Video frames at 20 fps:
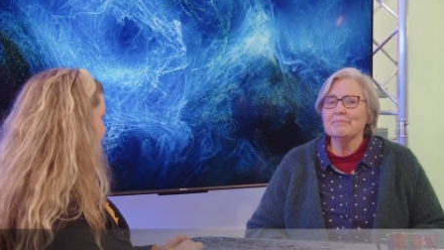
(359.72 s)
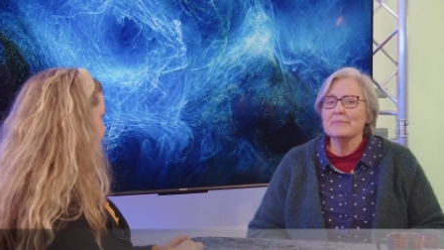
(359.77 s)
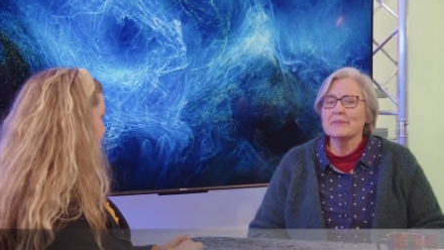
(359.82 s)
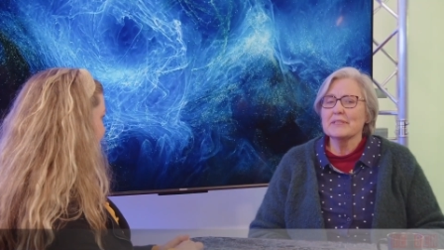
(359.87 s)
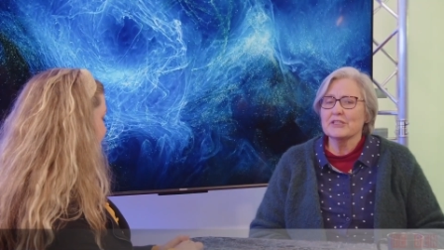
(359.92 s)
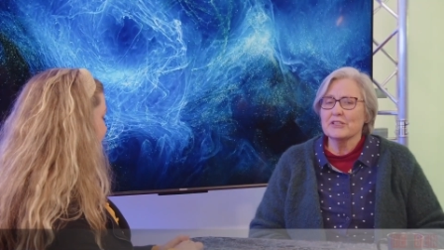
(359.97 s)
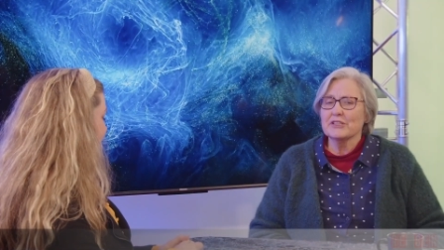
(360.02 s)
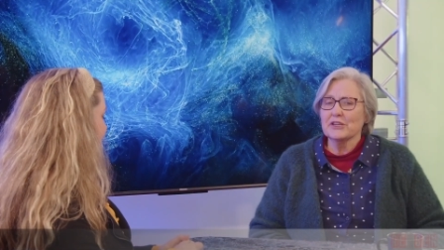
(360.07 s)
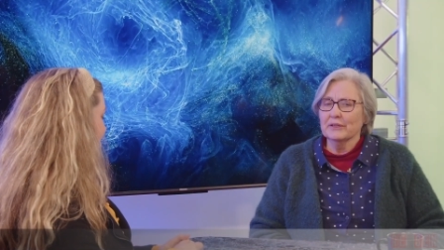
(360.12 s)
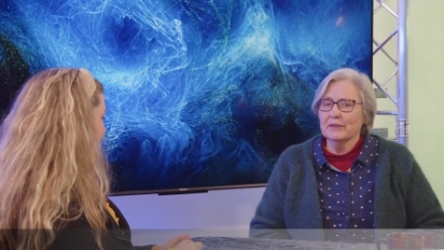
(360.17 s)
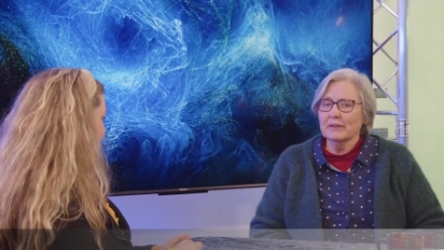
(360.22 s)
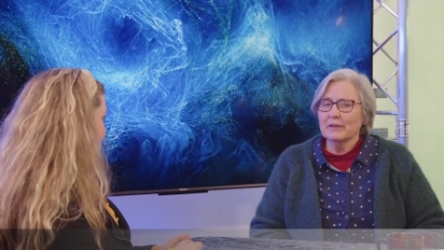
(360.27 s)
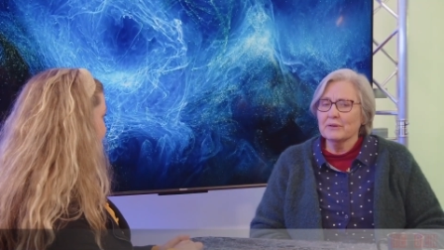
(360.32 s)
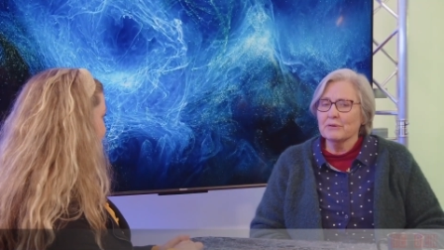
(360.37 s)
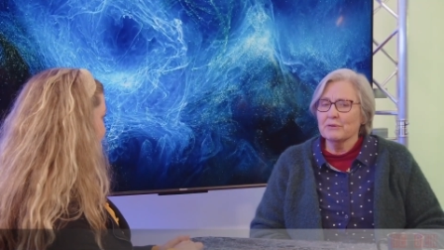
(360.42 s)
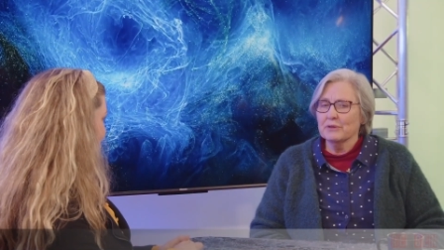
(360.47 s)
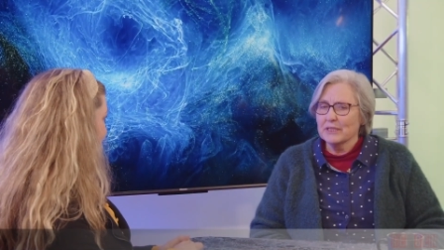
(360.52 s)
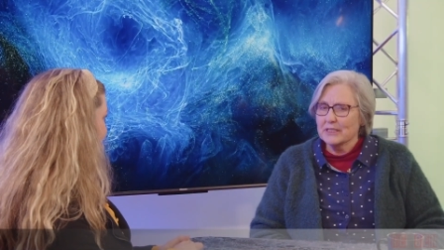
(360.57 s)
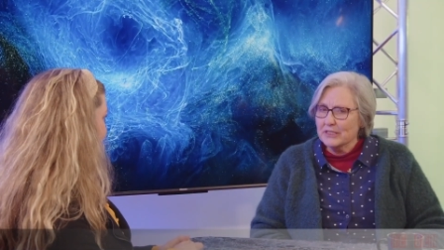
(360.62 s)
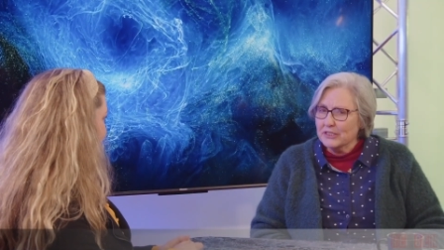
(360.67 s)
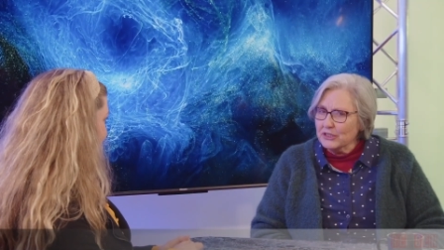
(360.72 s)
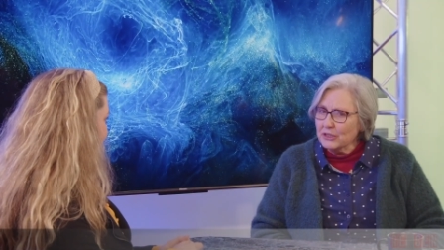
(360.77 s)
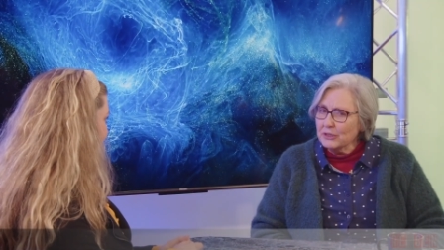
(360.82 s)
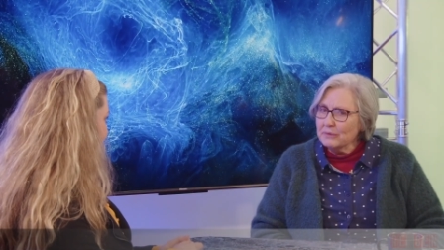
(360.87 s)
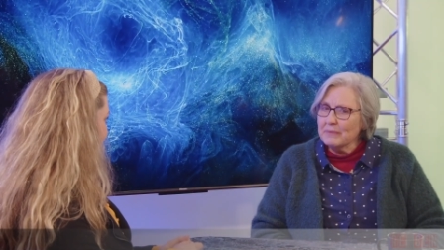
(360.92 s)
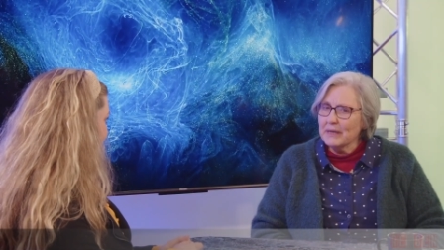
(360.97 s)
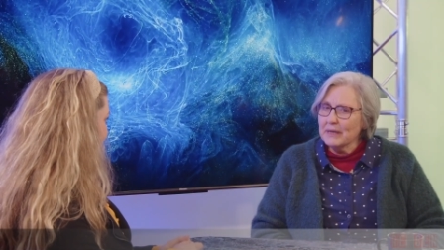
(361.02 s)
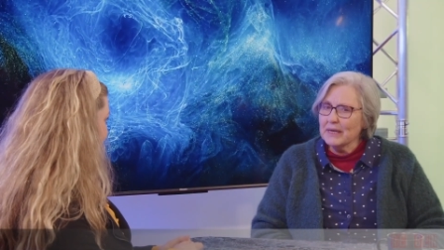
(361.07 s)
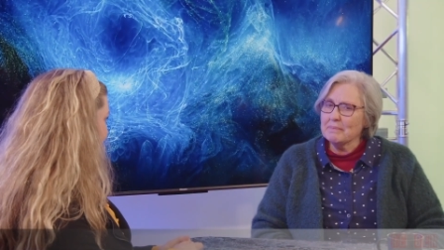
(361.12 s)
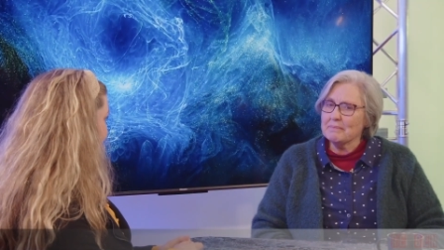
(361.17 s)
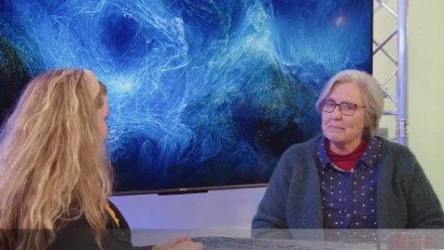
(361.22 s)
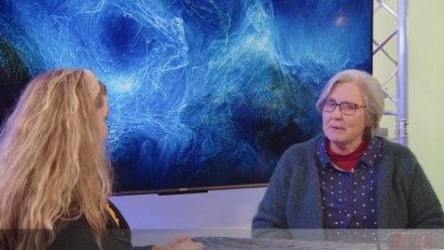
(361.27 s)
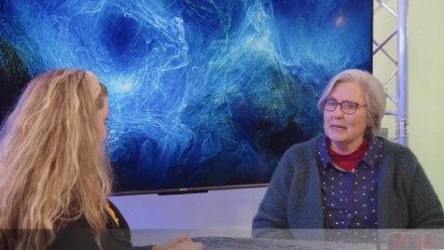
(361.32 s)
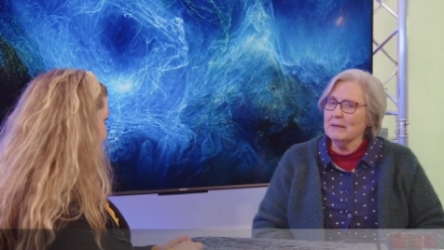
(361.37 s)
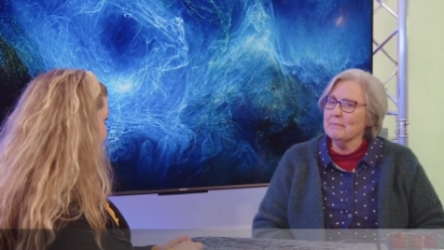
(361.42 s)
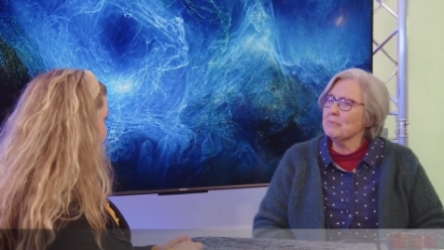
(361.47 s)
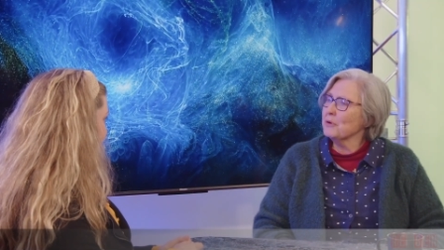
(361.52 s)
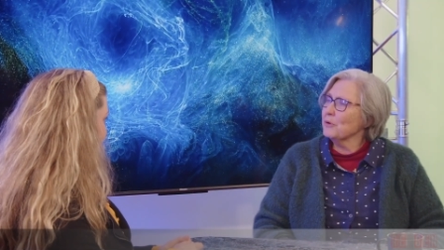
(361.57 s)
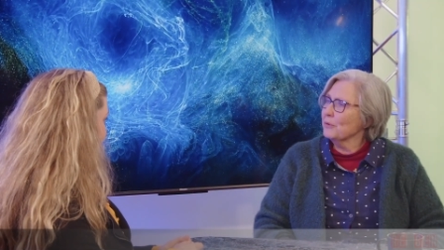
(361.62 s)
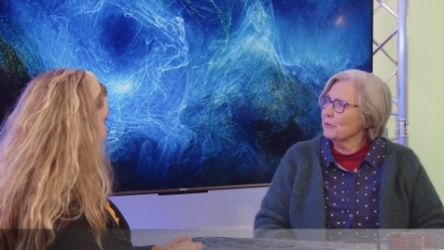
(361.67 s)
So yeah. There were so many
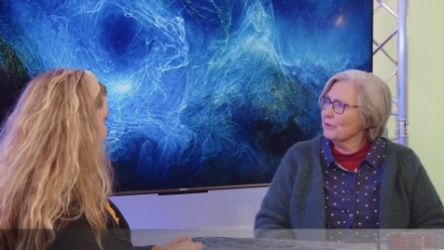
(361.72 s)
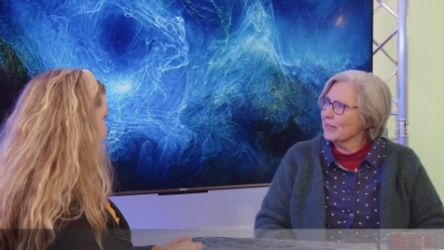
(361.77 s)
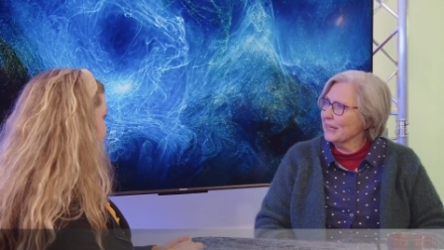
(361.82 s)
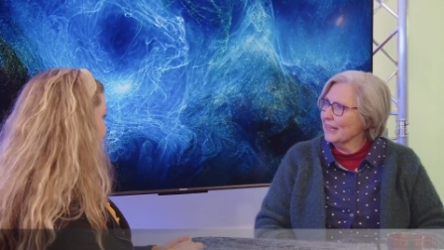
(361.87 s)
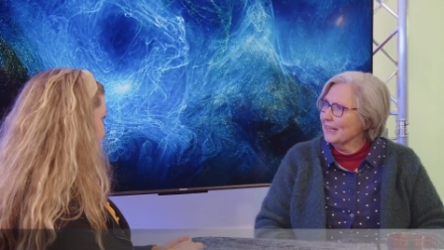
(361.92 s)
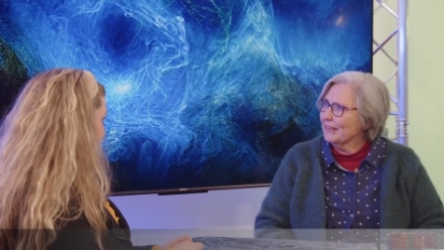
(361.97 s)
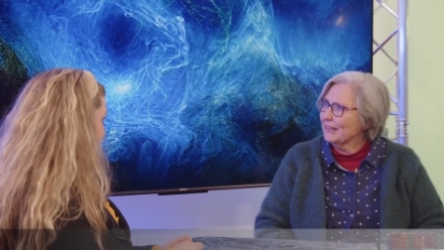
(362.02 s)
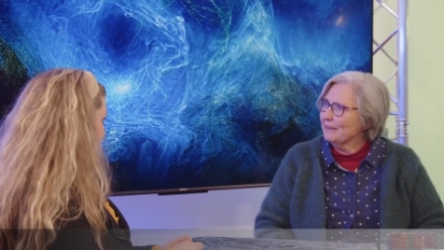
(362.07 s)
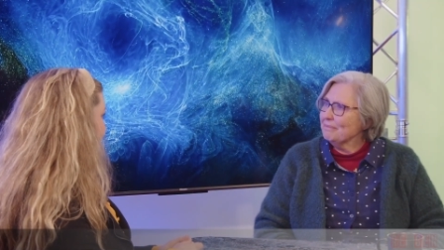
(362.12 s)
people there.